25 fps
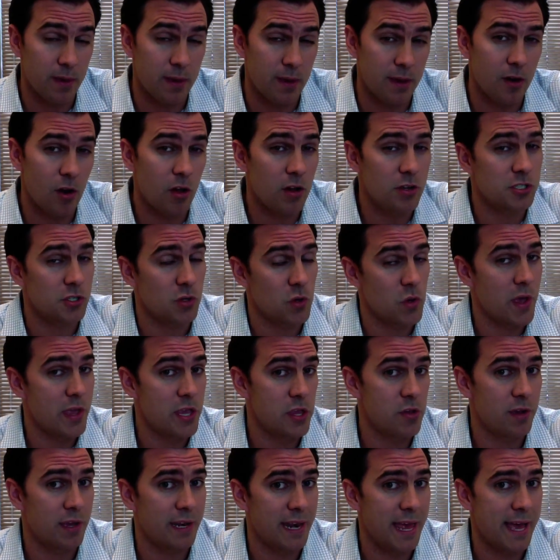And also
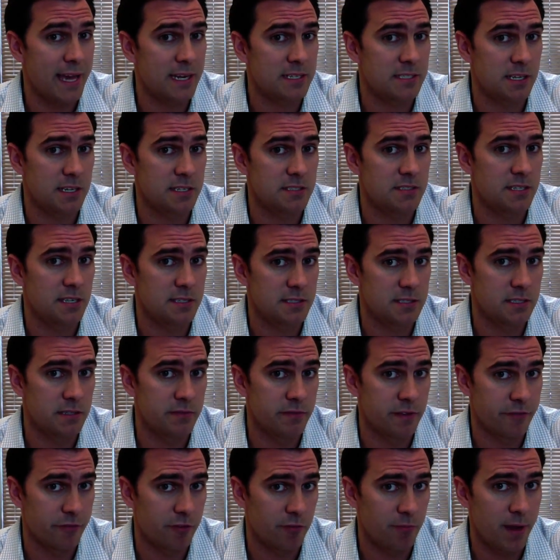you can access sensitive
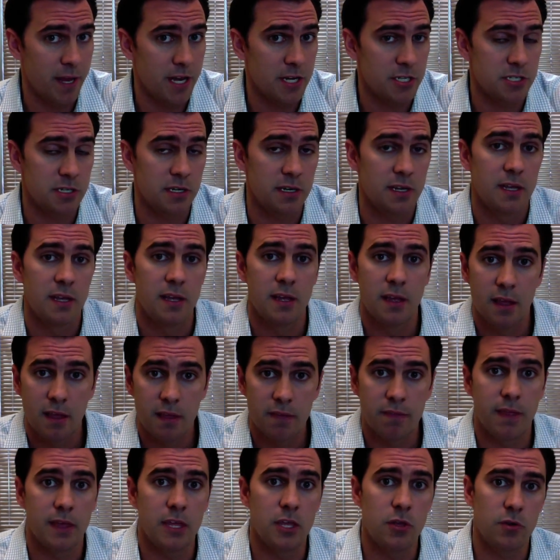information
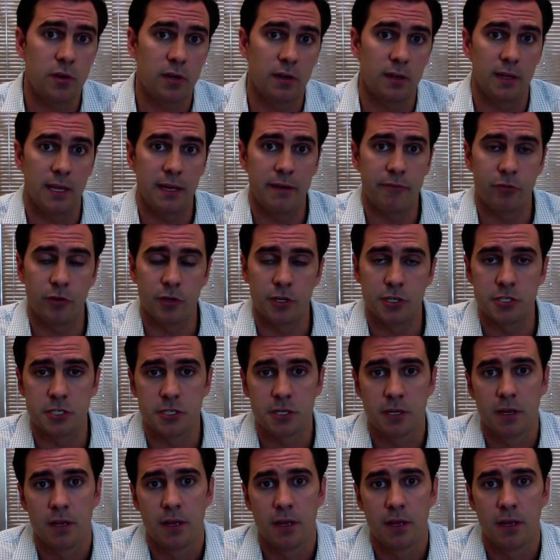that you can leverage